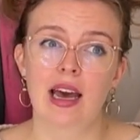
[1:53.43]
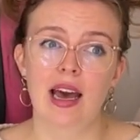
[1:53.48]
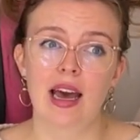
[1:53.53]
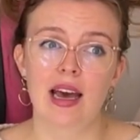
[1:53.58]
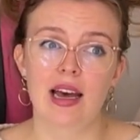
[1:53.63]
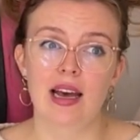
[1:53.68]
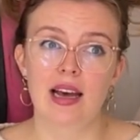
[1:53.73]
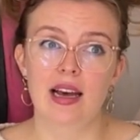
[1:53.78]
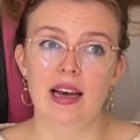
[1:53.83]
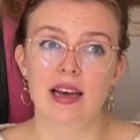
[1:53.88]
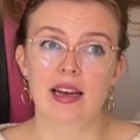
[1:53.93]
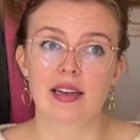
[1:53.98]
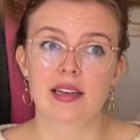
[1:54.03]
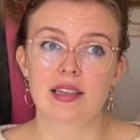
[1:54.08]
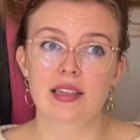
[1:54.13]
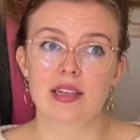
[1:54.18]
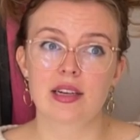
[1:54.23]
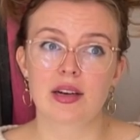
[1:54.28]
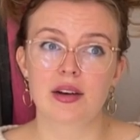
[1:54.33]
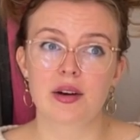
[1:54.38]

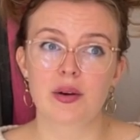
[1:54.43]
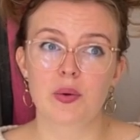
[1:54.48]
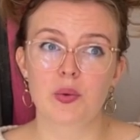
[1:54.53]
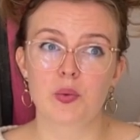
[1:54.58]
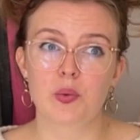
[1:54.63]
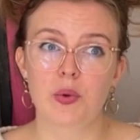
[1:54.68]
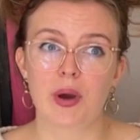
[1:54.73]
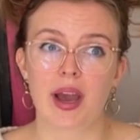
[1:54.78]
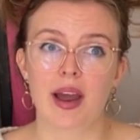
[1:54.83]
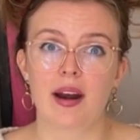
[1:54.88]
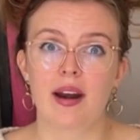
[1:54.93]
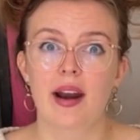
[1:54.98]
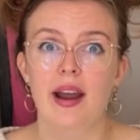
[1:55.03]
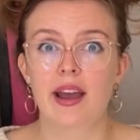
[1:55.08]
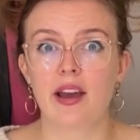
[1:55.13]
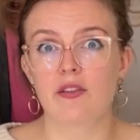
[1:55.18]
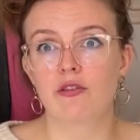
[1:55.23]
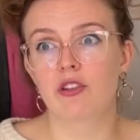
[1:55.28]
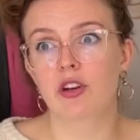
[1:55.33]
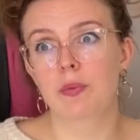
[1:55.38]
and where
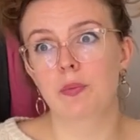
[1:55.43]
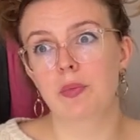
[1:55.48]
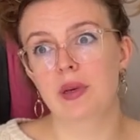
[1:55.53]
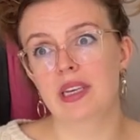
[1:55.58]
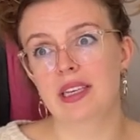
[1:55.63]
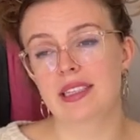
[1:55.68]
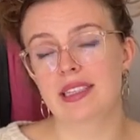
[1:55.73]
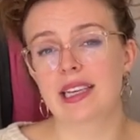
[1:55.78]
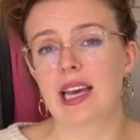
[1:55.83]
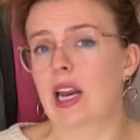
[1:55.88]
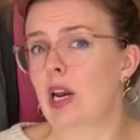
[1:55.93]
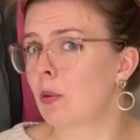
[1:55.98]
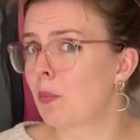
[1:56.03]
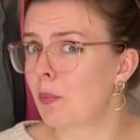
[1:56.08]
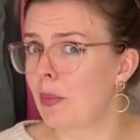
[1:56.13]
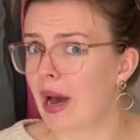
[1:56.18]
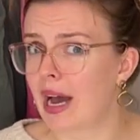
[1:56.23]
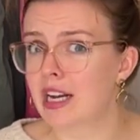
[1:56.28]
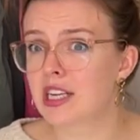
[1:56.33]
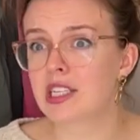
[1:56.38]
every piece kind of
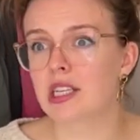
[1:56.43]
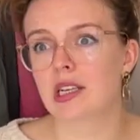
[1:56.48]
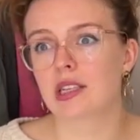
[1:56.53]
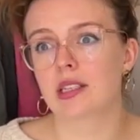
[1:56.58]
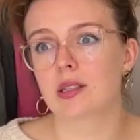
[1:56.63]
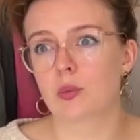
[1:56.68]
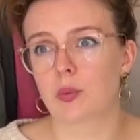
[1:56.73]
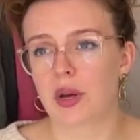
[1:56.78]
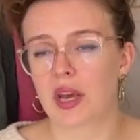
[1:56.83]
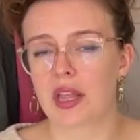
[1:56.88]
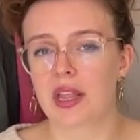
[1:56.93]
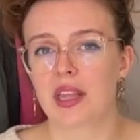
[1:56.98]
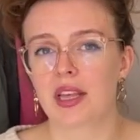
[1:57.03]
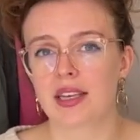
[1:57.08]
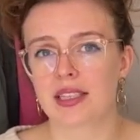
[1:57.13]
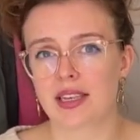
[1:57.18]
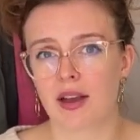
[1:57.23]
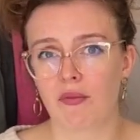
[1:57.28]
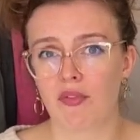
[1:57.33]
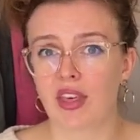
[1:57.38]
matches with
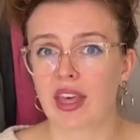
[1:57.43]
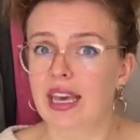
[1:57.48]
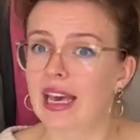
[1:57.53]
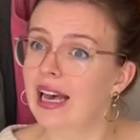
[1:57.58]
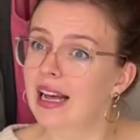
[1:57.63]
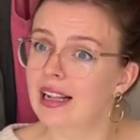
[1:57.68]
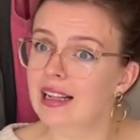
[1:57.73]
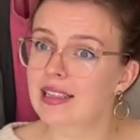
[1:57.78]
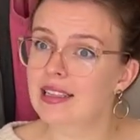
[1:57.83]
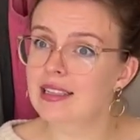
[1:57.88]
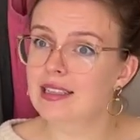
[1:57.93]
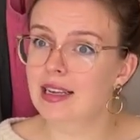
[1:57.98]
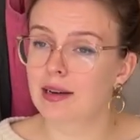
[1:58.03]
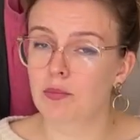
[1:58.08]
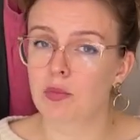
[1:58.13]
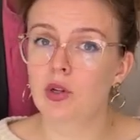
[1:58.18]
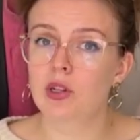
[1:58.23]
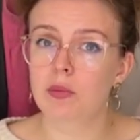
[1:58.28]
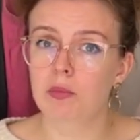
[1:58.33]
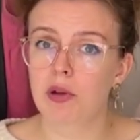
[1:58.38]
something else and
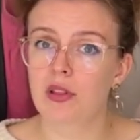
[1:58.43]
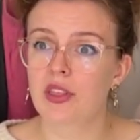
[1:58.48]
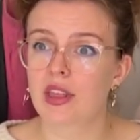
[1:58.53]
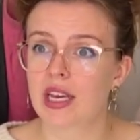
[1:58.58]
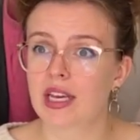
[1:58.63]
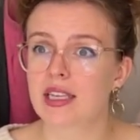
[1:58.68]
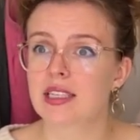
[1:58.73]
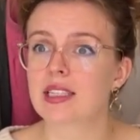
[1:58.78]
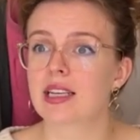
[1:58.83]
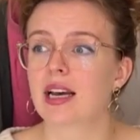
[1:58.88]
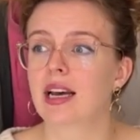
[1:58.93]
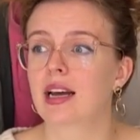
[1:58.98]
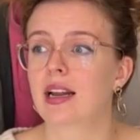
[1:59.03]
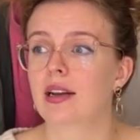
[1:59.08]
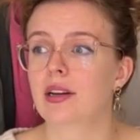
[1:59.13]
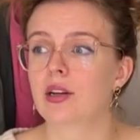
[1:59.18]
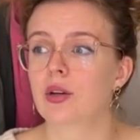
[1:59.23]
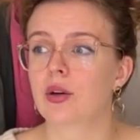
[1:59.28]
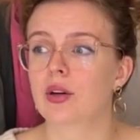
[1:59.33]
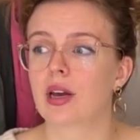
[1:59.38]
multiple things, and
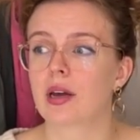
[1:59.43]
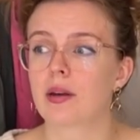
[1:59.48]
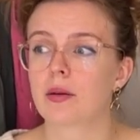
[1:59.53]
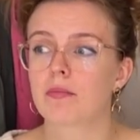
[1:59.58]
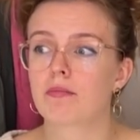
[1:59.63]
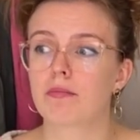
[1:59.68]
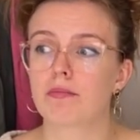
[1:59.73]
you can